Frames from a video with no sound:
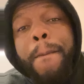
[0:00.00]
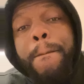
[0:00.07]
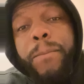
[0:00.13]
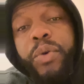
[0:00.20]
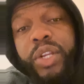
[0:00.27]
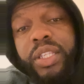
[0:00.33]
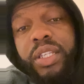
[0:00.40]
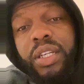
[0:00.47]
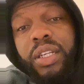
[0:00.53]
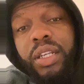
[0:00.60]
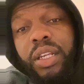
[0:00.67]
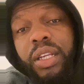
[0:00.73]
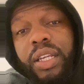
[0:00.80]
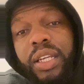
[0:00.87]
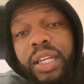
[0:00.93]

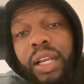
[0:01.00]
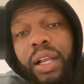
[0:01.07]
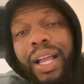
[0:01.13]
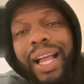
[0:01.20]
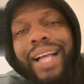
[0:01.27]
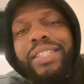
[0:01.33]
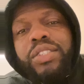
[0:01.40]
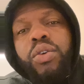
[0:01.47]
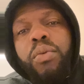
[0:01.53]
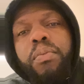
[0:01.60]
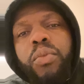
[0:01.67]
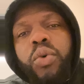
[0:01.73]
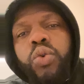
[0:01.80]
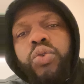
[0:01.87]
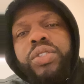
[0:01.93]
Britain, yeah, has the
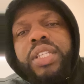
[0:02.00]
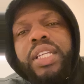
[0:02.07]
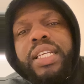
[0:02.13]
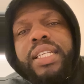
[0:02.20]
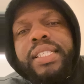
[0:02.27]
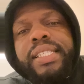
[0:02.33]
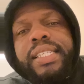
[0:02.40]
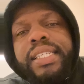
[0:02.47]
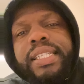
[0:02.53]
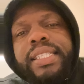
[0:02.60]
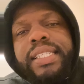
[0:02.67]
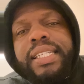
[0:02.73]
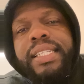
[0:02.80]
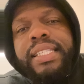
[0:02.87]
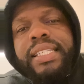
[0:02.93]
most
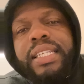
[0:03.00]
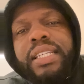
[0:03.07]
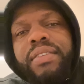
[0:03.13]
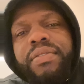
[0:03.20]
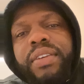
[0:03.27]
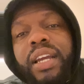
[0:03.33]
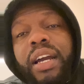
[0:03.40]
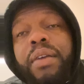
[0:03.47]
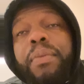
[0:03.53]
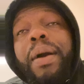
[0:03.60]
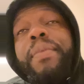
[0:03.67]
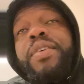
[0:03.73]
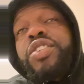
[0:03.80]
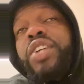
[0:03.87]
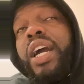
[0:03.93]
CCTV. It
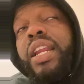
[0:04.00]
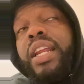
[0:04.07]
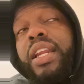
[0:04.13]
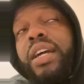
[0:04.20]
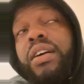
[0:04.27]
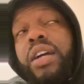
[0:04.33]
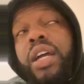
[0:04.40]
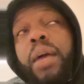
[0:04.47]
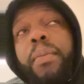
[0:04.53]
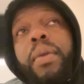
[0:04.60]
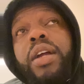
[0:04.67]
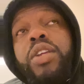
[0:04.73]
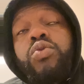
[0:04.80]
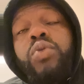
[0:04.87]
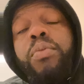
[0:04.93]
might be China now,
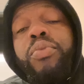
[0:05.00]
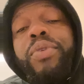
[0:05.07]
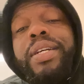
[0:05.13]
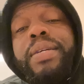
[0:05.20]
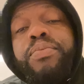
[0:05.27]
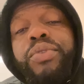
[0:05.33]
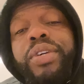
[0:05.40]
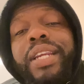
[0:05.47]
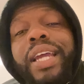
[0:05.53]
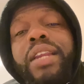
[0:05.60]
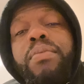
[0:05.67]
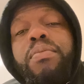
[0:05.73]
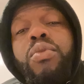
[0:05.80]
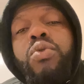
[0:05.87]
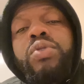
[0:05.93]
but at one point, Britain had
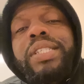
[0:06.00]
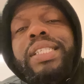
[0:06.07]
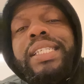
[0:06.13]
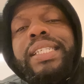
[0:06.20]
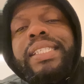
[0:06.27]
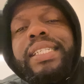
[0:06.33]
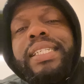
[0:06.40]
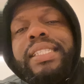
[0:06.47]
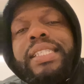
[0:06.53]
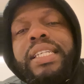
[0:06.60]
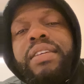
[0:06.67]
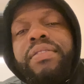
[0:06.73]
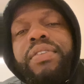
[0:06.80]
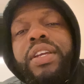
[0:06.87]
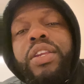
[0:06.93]
the most
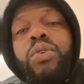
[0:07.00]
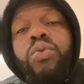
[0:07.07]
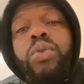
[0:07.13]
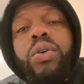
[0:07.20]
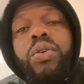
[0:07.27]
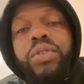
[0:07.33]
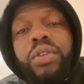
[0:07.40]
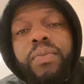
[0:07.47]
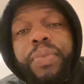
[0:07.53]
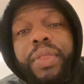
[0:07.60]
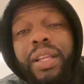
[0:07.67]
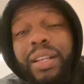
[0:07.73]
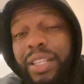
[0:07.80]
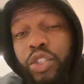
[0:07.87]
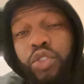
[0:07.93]
CCTV in the world.
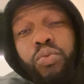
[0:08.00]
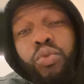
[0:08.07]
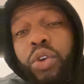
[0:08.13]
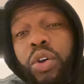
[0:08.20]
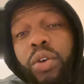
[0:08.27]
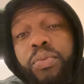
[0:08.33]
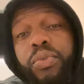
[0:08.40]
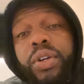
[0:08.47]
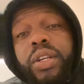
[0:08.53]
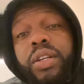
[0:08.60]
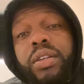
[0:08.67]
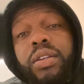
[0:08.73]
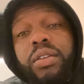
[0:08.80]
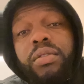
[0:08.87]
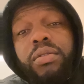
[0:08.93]
The small little
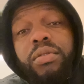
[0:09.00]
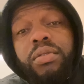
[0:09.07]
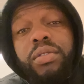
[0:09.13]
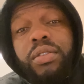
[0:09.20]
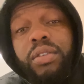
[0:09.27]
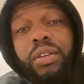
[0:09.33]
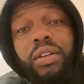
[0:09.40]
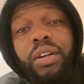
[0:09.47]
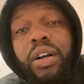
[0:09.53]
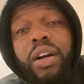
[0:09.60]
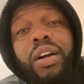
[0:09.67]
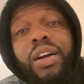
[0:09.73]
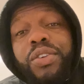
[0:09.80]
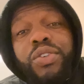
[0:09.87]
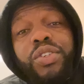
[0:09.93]
Britain our
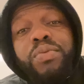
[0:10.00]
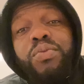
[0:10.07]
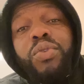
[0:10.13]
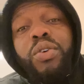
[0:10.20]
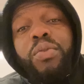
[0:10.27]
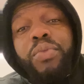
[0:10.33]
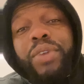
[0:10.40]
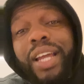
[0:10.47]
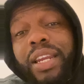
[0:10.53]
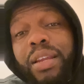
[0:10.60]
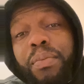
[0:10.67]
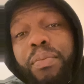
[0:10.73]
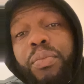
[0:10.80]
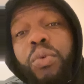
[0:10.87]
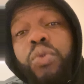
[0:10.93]
country, smaller brand had
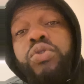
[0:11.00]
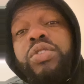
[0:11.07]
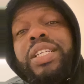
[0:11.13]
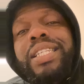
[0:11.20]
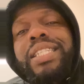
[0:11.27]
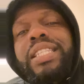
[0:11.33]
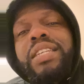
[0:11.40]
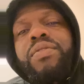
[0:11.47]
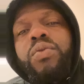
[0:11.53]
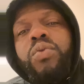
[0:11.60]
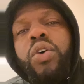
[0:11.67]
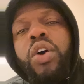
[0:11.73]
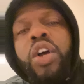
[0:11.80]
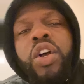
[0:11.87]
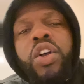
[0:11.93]
a more CCTV than what.